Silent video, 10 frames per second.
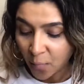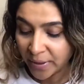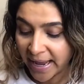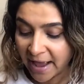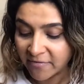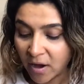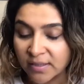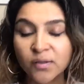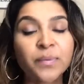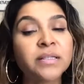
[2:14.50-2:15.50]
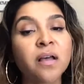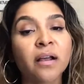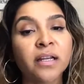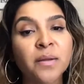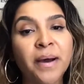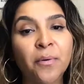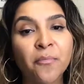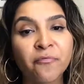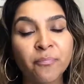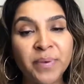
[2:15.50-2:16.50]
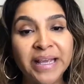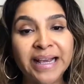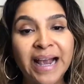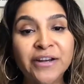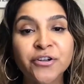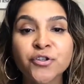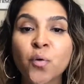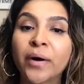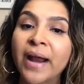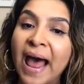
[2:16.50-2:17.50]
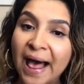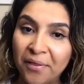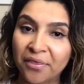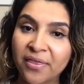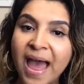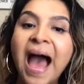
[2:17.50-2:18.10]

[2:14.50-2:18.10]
We have also been talking about being kinder to our health.